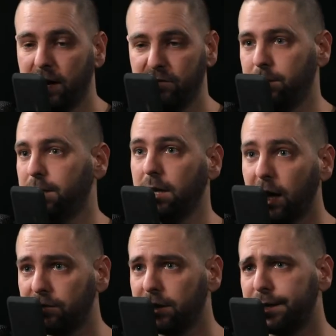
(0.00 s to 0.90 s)
everybody
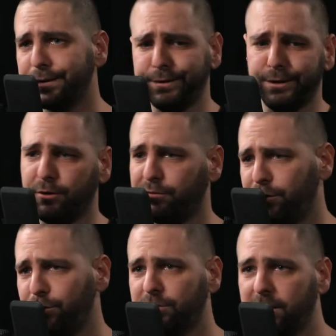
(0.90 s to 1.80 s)
loved it. You know,
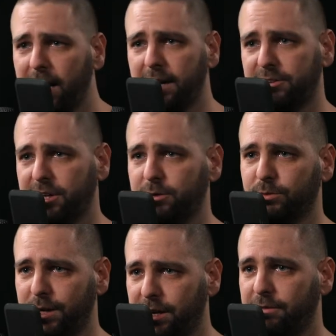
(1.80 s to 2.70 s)
views, likes,
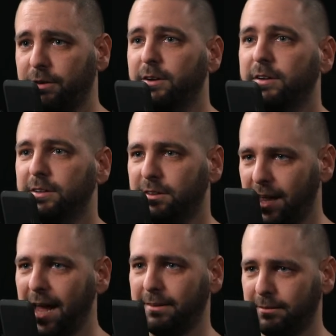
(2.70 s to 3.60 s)
shares, whatever.
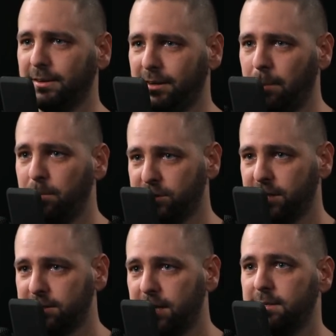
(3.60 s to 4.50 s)
That number
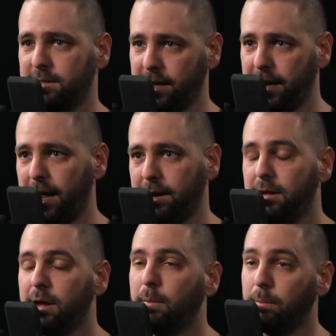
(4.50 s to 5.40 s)
success it
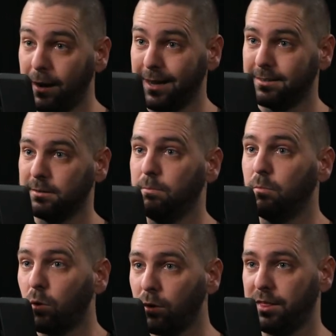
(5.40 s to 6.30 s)
had, but
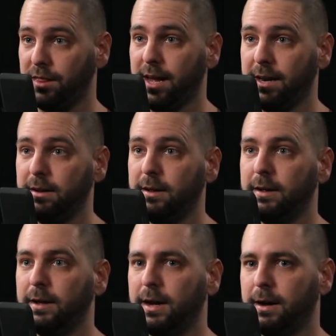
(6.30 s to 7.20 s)
more than that,
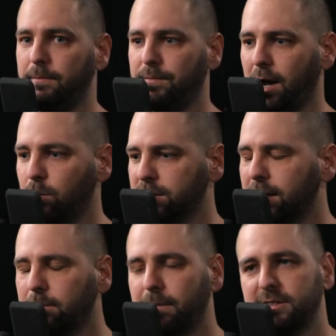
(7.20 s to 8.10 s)
um, I was
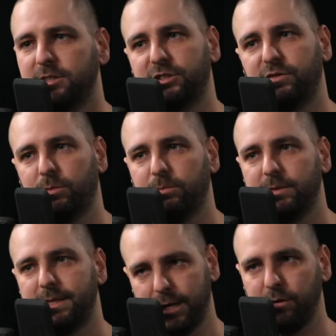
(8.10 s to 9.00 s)
getting messages from
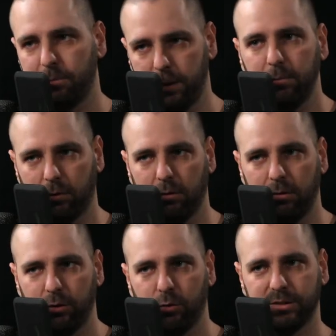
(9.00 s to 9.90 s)
Syrian
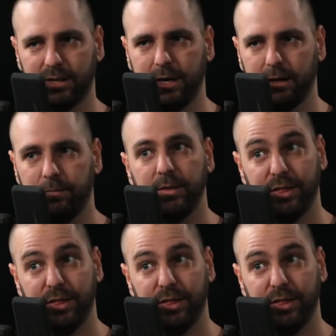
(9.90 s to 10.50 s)
people who are saying